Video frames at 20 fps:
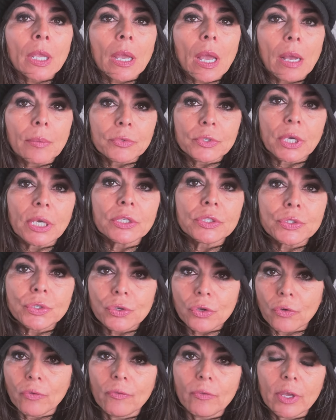I'm trying to
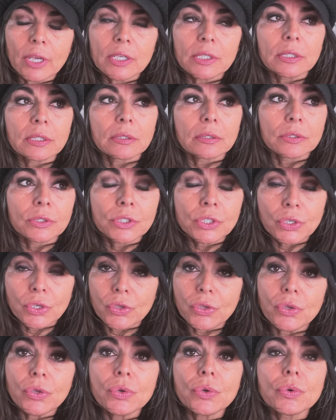convey to
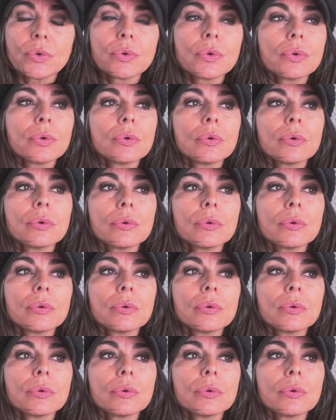you